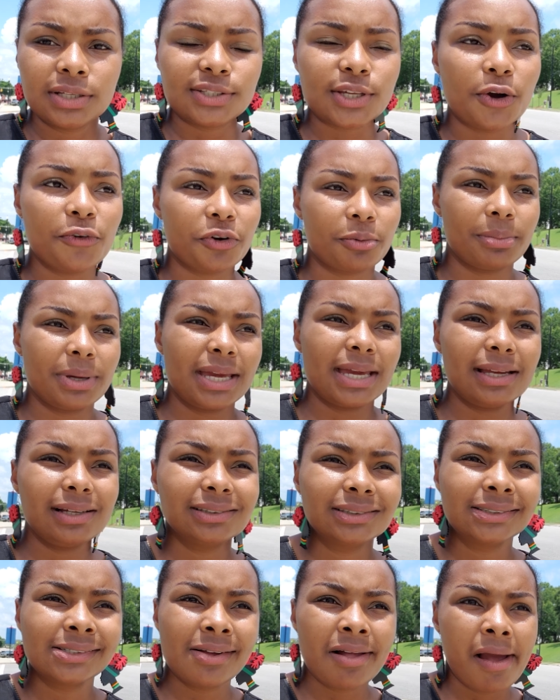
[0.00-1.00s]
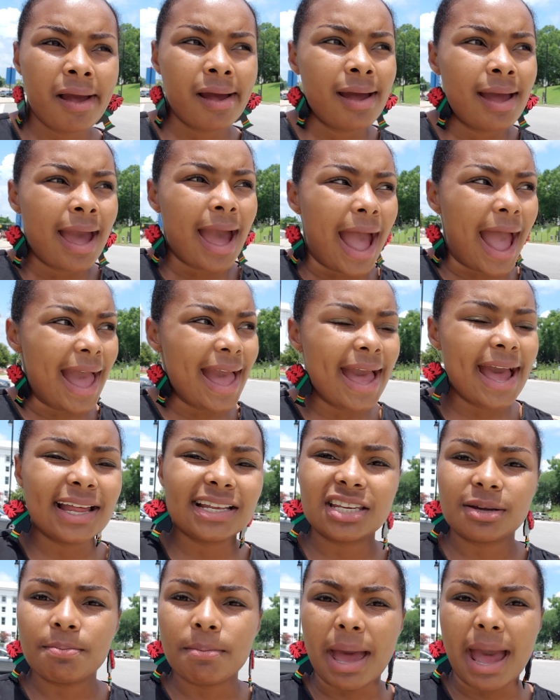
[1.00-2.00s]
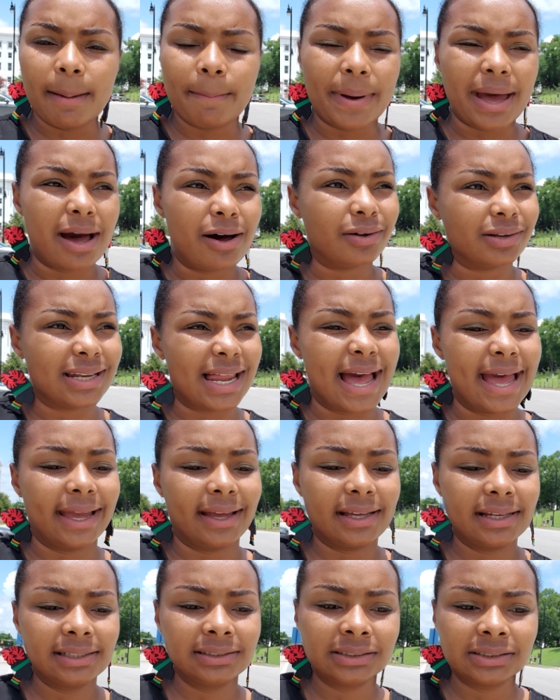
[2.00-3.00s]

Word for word: So for me, I had to map out like